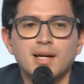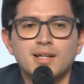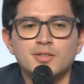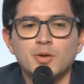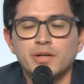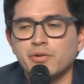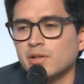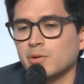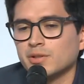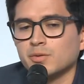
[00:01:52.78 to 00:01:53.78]
so I
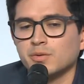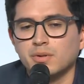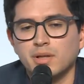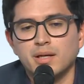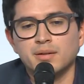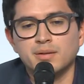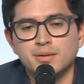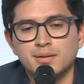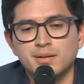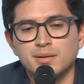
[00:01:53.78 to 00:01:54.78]
really want to
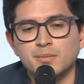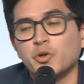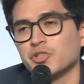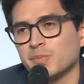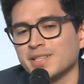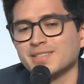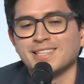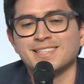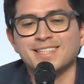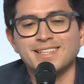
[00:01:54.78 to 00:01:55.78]
more space, let's say.